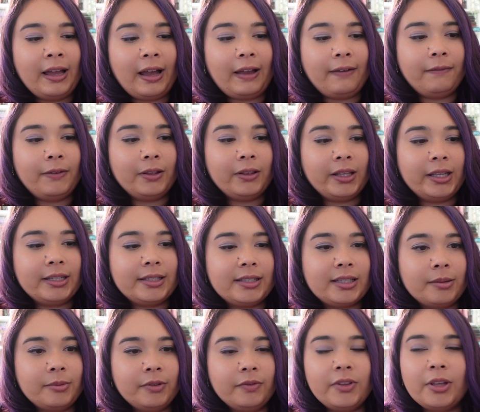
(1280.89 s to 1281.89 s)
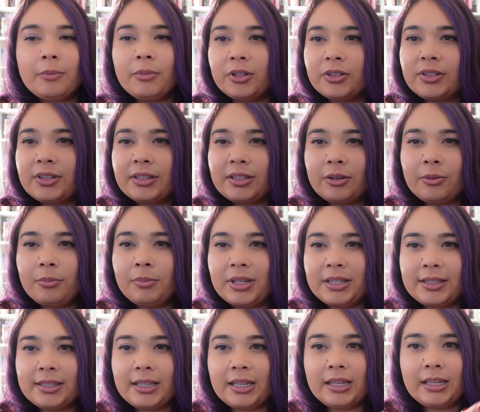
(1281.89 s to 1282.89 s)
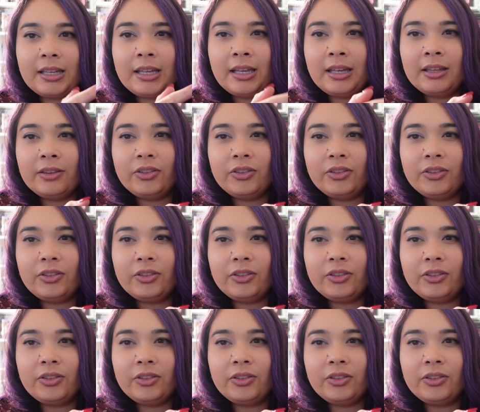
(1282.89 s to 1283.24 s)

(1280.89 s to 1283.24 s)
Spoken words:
I feel like some of them are still missing.